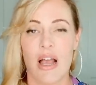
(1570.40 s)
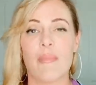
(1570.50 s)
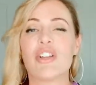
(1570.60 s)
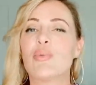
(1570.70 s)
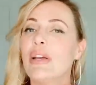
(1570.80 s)

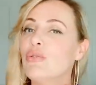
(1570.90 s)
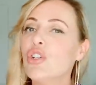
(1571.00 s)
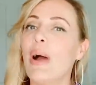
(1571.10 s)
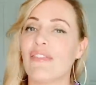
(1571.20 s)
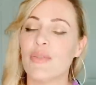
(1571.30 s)
Because we
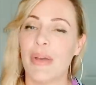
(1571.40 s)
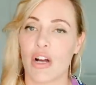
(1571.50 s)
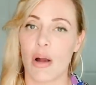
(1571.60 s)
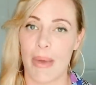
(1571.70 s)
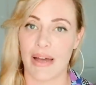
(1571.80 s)
do have to
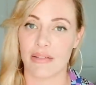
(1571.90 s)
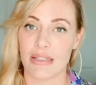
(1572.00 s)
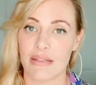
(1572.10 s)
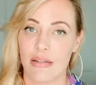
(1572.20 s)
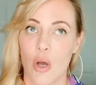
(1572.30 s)
pick our
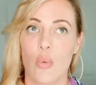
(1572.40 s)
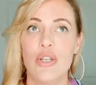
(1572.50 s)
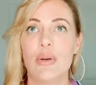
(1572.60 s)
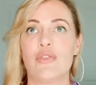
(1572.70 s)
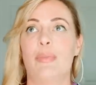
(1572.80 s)
battles. We
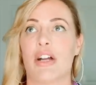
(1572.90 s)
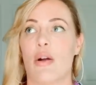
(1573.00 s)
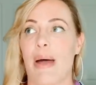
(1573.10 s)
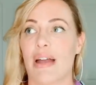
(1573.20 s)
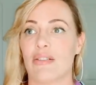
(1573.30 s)
do have to pick
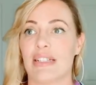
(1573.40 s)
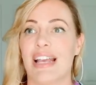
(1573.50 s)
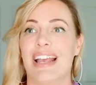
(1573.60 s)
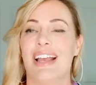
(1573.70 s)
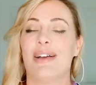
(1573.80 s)
our battles,
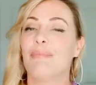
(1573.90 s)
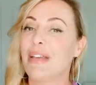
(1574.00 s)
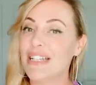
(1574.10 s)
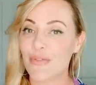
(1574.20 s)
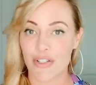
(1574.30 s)

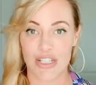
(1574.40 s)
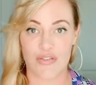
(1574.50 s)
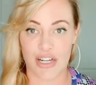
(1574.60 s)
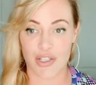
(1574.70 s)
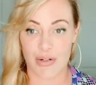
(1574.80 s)
peace versus
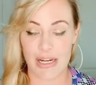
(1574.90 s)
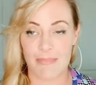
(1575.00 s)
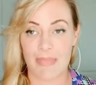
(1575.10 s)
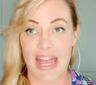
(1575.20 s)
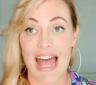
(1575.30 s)

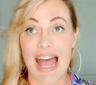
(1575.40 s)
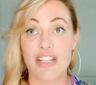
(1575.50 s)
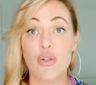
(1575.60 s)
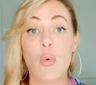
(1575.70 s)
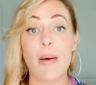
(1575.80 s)
victory.
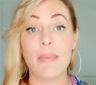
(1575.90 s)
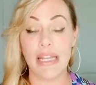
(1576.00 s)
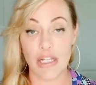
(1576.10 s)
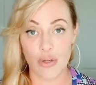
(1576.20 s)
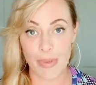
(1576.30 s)
And you want
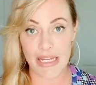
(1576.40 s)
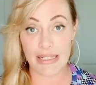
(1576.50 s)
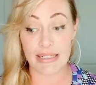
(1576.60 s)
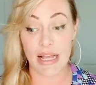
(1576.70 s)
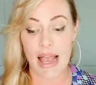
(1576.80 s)
inner
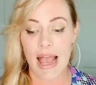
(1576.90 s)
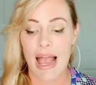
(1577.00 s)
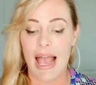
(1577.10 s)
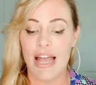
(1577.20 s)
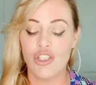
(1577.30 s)
peace
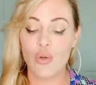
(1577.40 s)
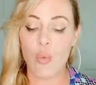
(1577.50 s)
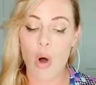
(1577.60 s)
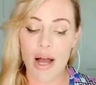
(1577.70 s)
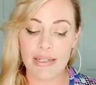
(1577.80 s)
and you
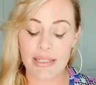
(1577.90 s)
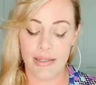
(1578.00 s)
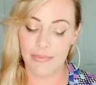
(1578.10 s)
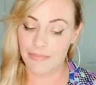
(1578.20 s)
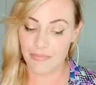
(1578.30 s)
want,
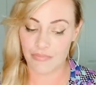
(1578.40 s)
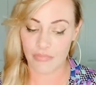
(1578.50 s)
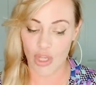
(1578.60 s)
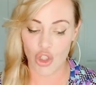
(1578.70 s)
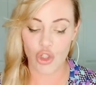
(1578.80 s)

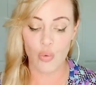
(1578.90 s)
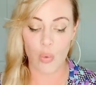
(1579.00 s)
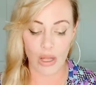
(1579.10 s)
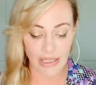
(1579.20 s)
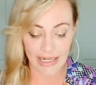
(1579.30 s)

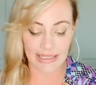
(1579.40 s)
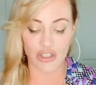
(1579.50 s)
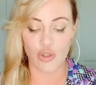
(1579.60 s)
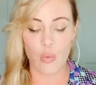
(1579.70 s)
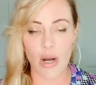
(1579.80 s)
you, like I said,
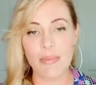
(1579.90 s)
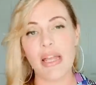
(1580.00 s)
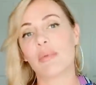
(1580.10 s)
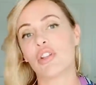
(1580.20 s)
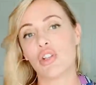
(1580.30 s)
you want to be
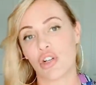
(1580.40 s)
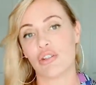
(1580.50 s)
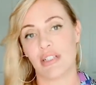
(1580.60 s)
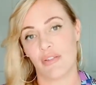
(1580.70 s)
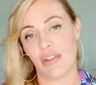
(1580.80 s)
able to look
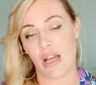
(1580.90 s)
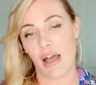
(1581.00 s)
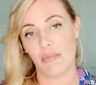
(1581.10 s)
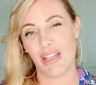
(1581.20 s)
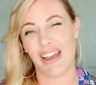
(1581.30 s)
yourself in the eye
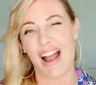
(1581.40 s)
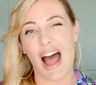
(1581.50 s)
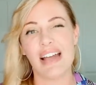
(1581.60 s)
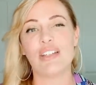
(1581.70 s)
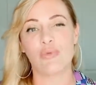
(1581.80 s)
and be like,
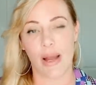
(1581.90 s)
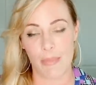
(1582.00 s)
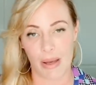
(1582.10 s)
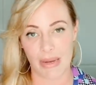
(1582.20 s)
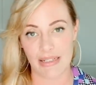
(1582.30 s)
I did right
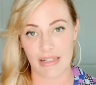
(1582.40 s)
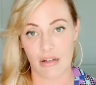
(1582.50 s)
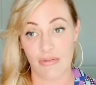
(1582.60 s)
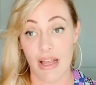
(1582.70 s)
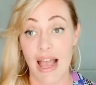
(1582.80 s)
by myself.